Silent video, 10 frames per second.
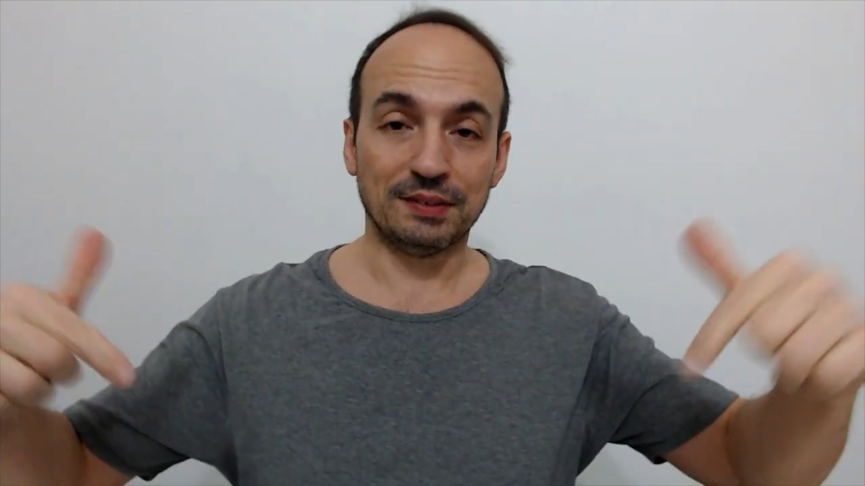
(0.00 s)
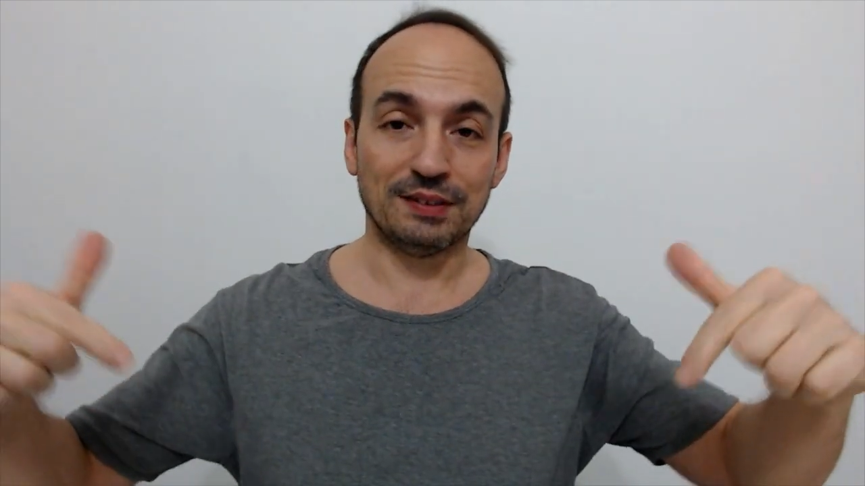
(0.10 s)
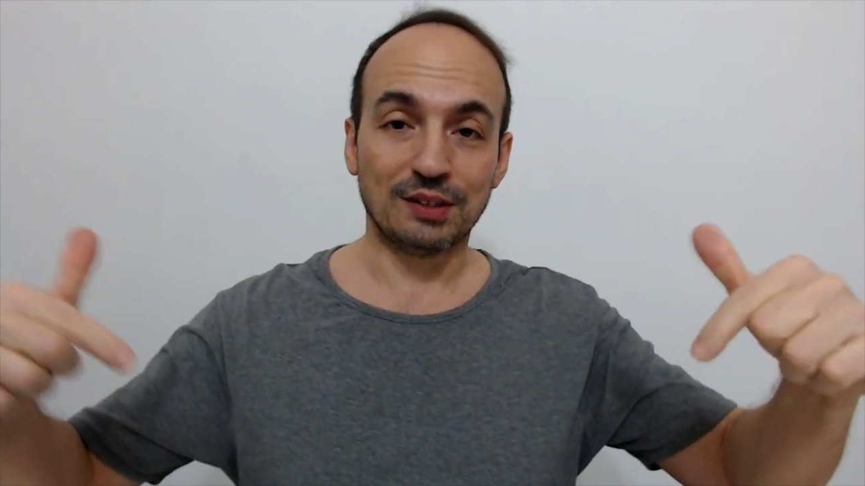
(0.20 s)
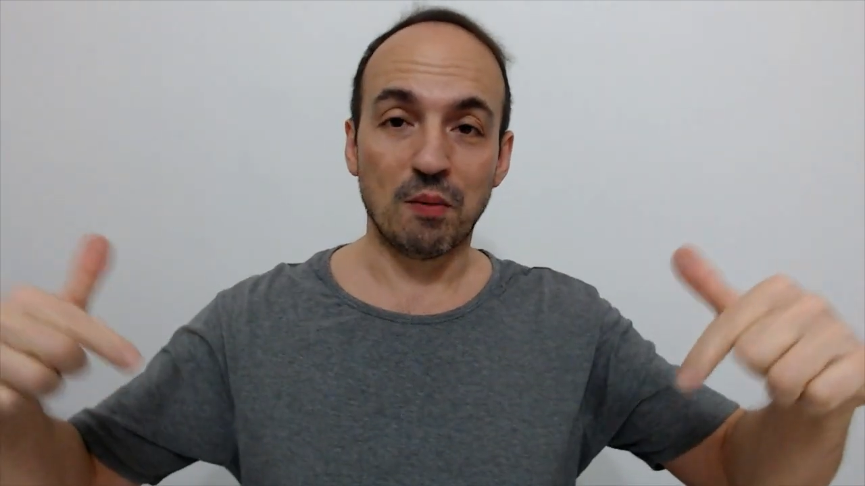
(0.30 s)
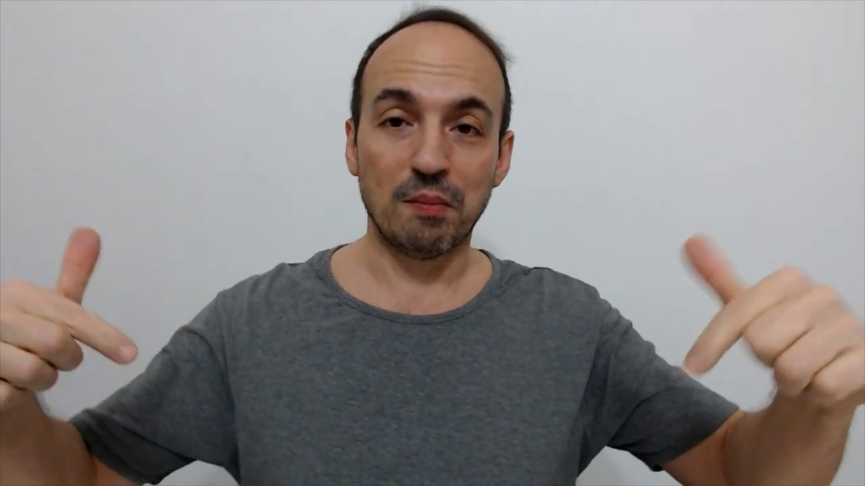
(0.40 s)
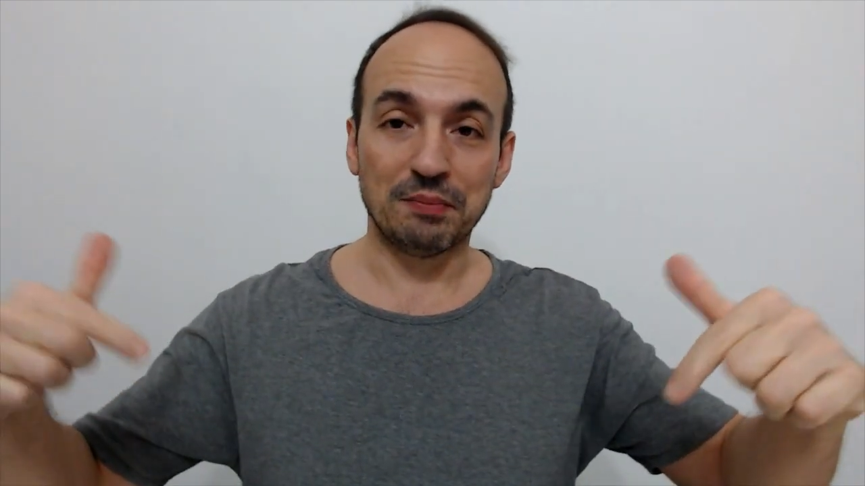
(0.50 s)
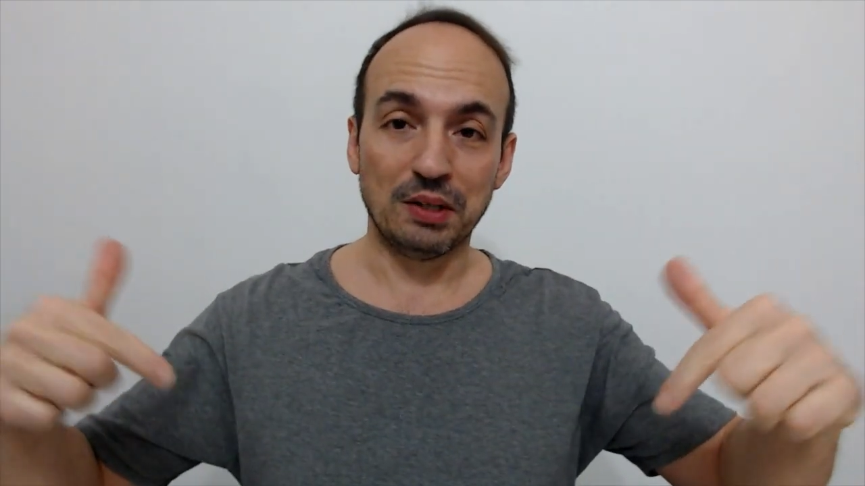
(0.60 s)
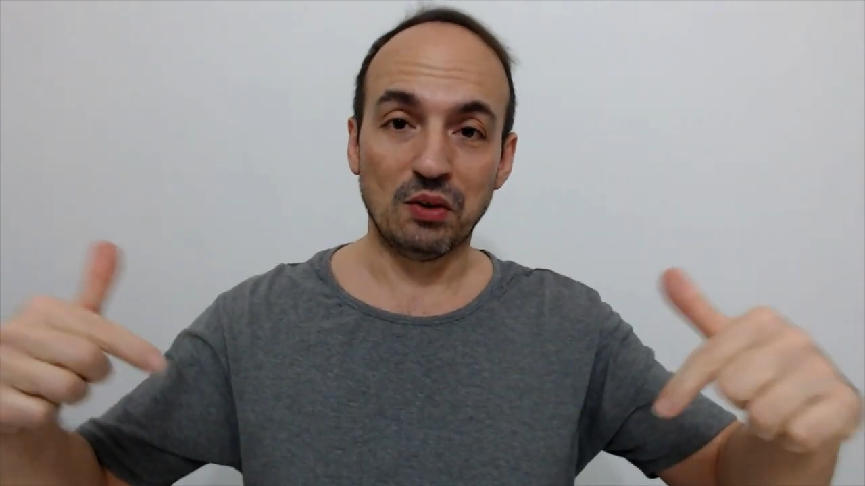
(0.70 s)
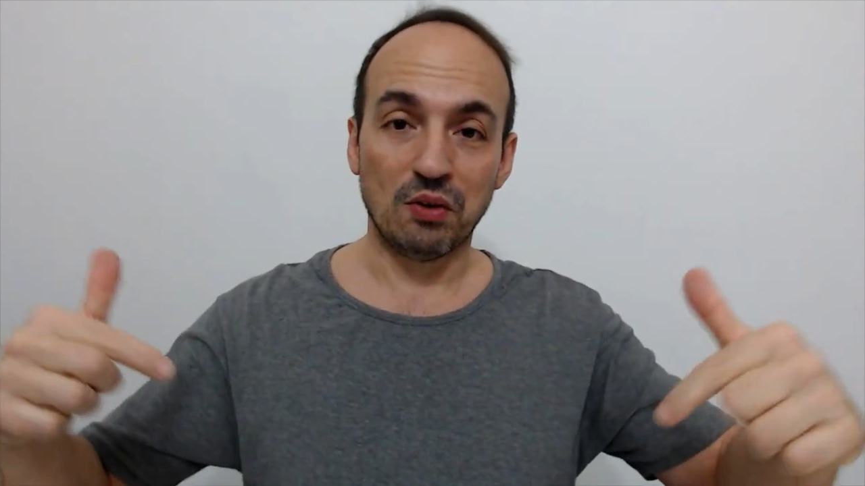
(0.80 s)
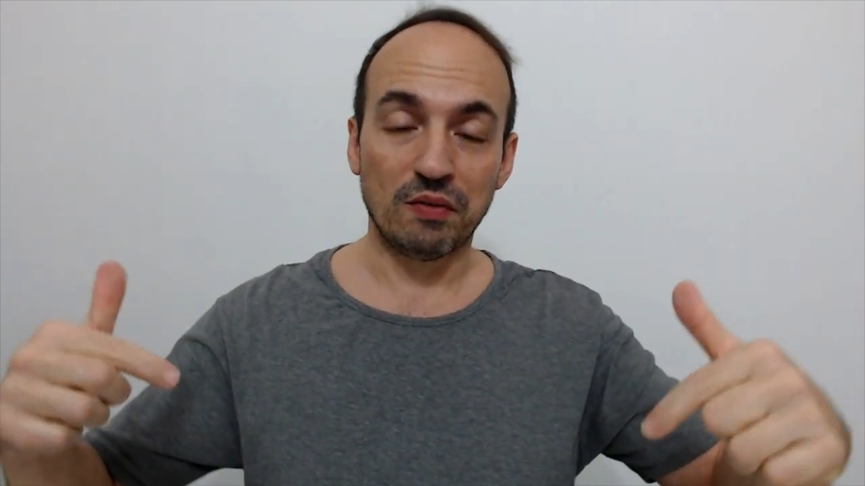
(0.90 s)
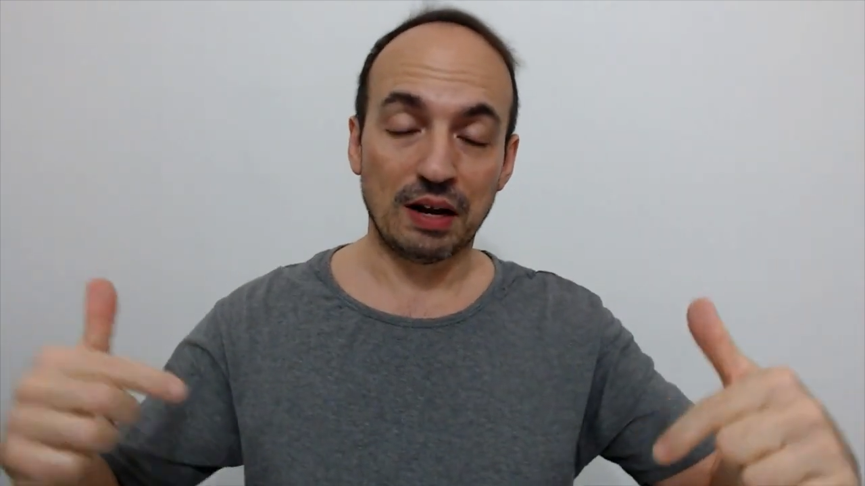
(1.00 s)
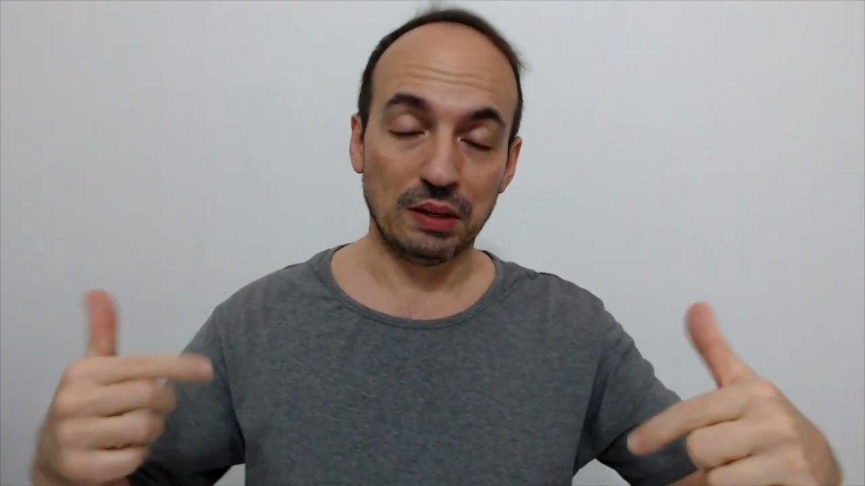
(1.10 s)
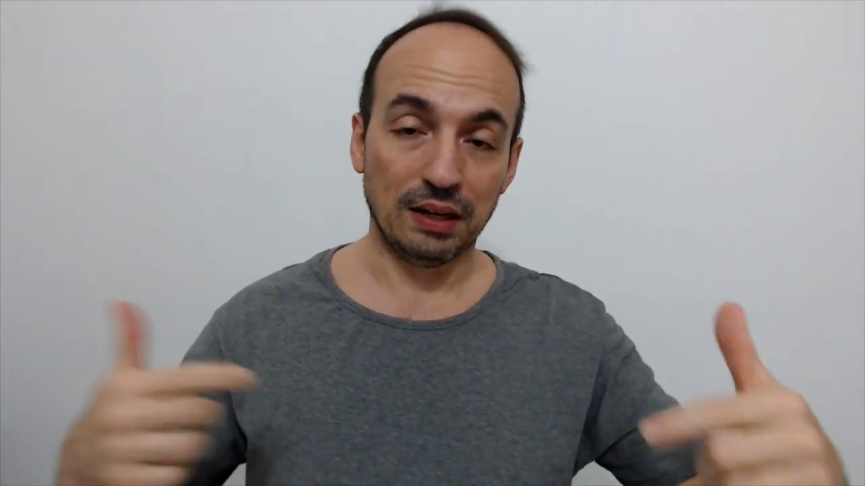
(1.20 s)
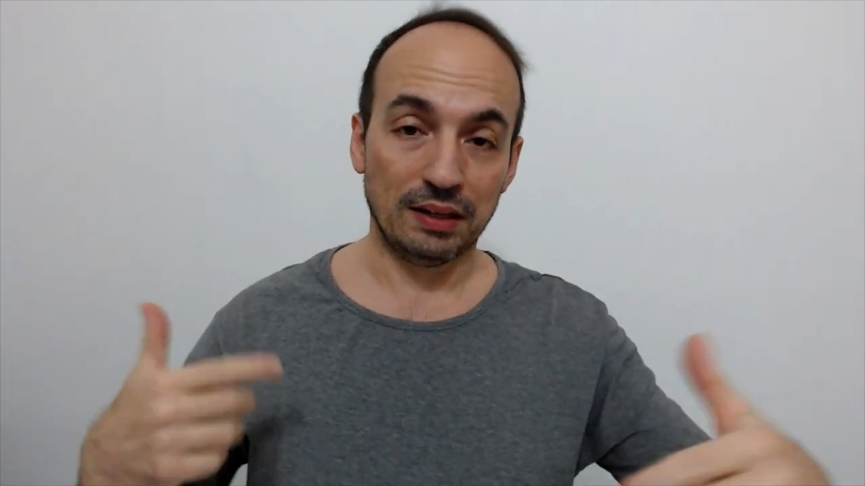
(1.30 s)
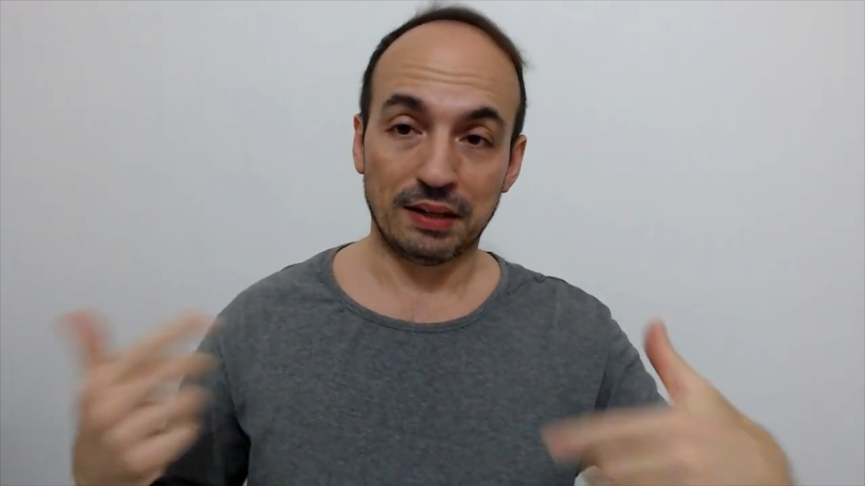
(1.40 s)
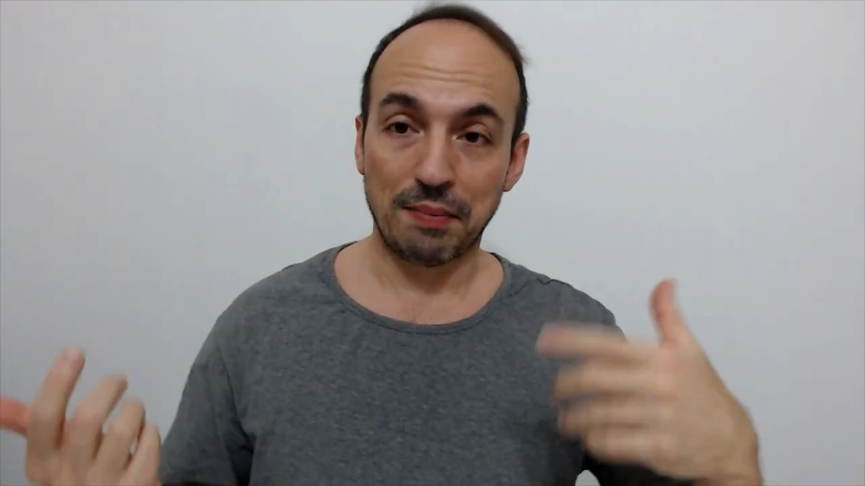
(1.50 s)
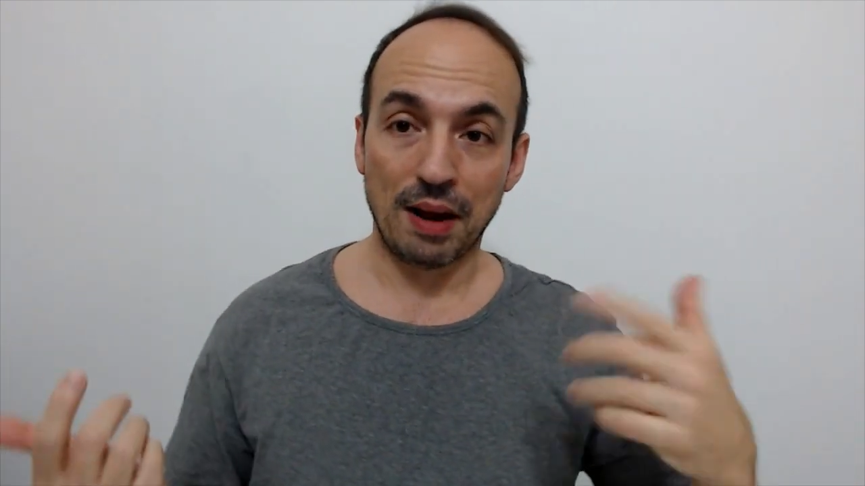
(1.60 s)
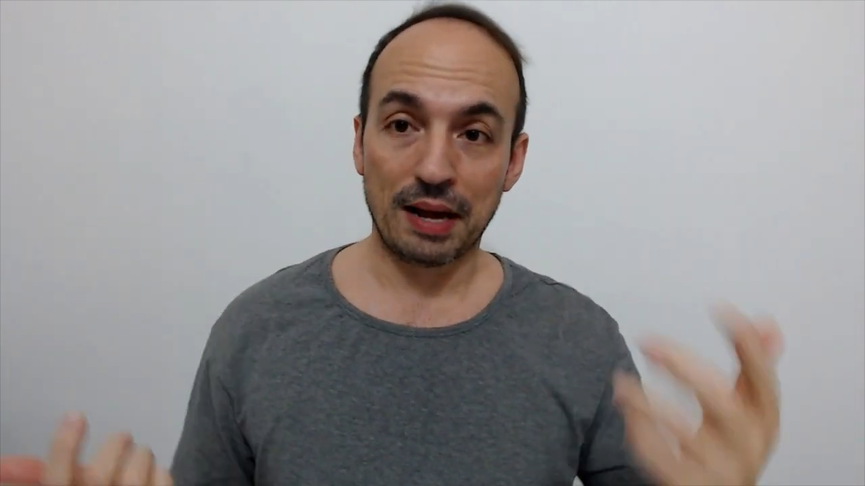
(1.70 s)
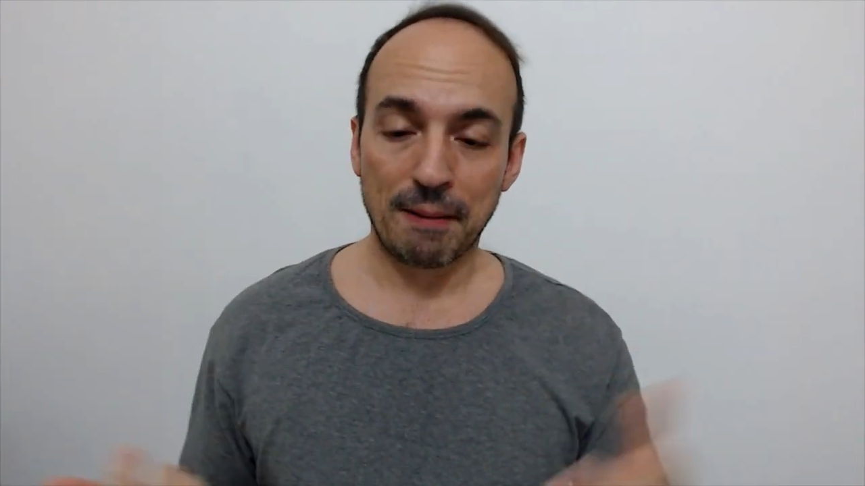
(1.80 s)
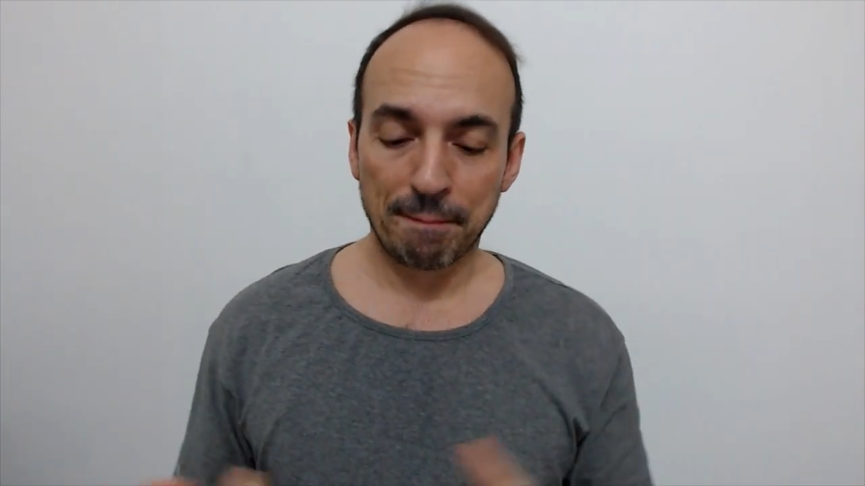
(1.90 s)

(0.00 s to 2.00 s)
comment below. I will reply.